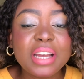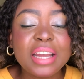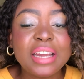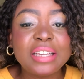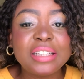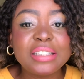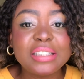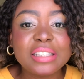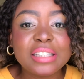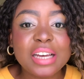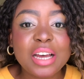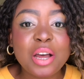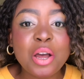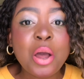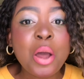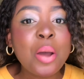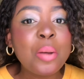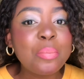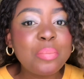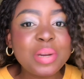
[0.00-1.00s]
and
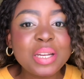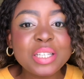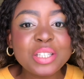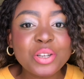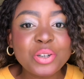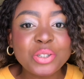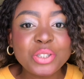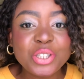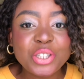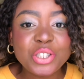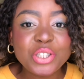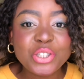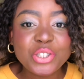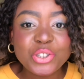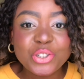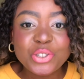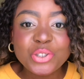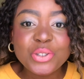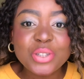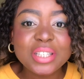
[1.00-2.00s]
please continue
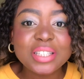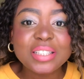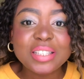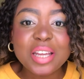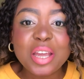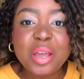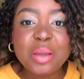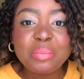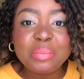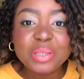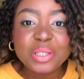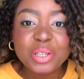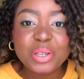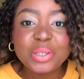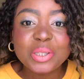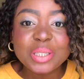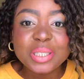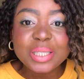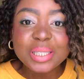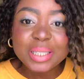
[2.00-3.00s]
to do the same.
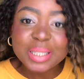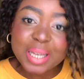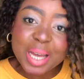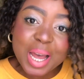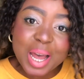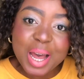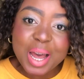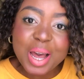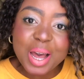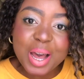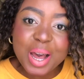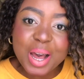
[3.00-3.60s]
Don't stop.